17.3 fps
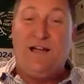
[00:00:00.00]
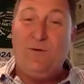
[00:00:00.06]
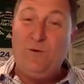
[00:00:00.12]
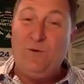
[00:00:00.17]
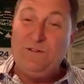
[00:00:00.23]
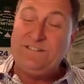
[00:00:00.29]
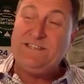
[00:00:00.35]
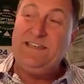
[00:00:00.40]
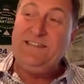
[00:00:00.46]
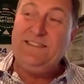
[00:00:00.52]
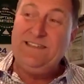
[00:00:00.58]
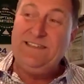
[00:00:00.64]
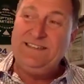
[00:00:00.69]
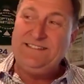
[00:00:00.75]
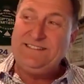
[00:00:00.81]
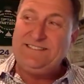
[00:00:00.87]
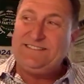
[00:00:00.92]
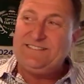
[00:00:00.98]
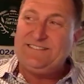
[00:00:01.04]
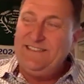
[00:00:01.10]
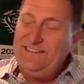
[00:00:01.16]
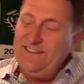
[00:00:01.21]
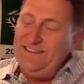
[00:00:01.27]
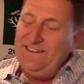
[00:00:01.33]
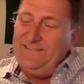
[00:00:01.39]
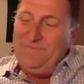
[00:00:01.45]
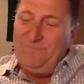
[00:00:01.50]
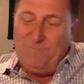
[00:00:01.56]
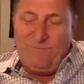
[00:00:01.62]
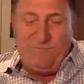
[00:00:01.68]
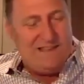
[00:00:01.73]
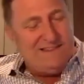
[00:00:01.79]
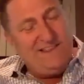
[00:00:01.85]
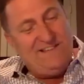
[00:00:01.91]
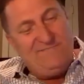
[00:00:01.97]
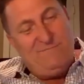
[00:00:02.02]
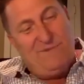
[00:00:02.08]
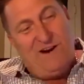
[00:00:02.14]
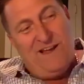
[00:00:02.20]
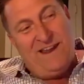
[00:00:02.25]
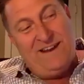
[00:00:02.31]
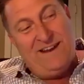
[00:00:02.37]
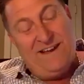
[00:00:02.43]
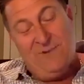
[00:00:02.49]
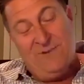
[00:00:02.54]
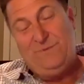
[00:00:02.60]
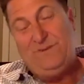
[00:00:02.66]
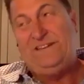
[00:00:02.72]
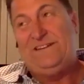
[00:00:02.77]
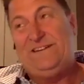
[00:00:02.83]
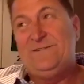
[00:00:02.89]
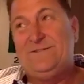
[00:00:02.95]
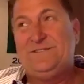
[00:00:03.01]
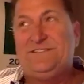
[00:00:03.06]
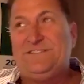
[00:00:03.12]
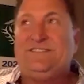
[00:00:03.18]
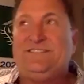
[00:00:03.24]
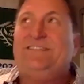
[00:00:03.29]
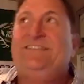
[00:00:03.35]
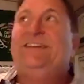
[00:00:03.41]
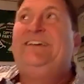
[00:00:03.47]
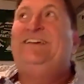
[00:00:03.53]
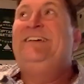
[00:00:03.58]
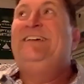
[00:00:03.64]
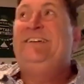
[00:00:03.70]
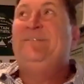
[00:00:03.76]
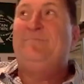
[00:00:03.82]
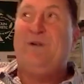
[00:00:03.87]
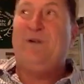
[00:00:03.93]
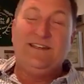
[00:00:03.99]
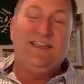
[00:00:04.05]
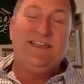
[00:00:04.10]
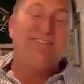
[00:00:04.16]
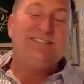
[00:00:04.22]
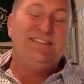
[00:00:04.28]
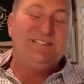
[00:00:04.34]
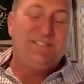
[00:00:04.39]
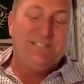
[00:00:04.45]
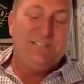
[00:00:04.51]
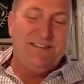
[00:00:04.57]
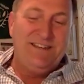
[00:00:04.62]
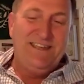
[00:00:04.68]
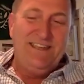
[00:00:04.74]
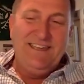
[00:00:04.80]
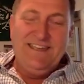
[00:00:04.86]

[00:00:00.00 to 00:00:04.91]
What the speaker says: I will say this, and I love Brian. I hope he hears this podcast. He should.